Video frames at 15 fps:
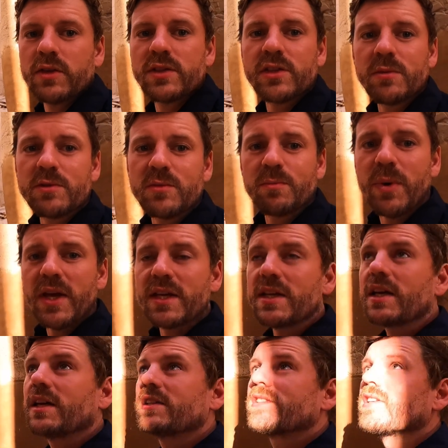And there's some
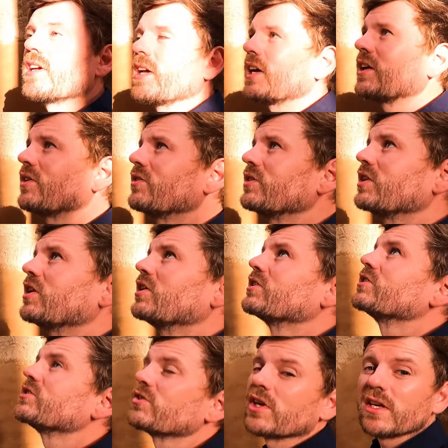debate as to how the
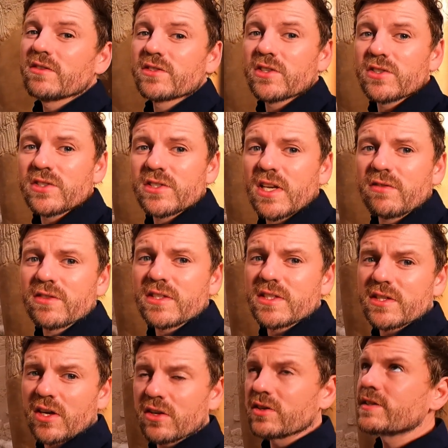architraves, those 70
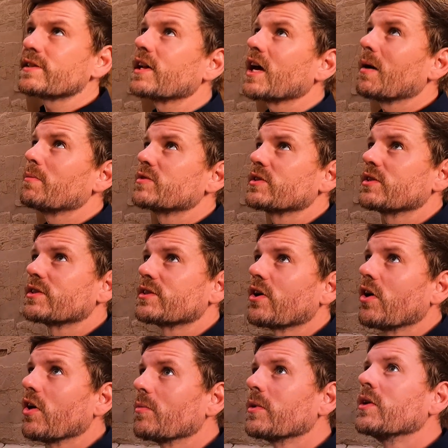ton slabs at the
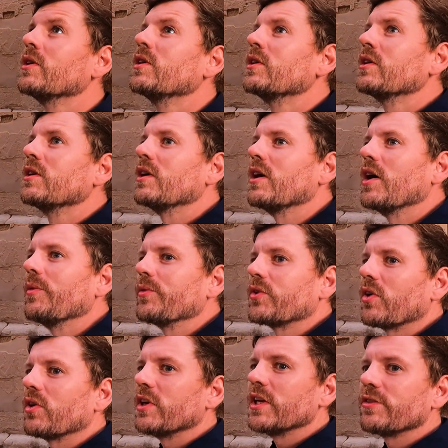top, um,
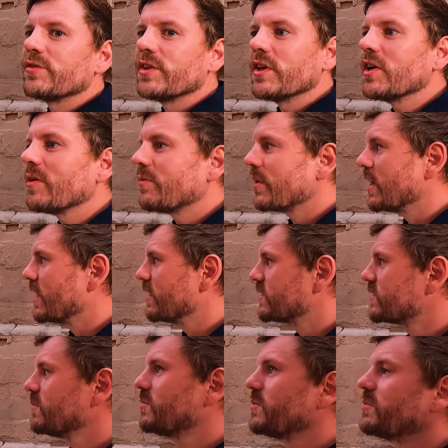got lifted up there.
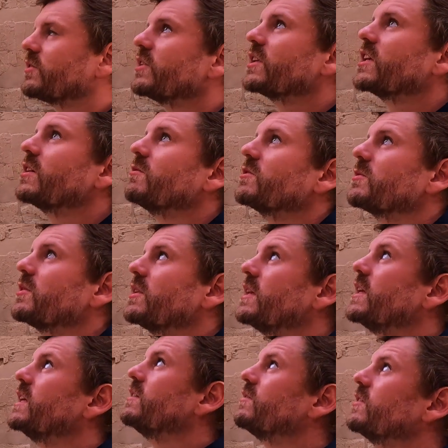Some people think it was with
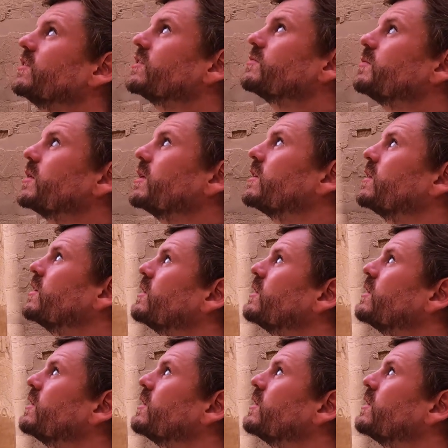levers, but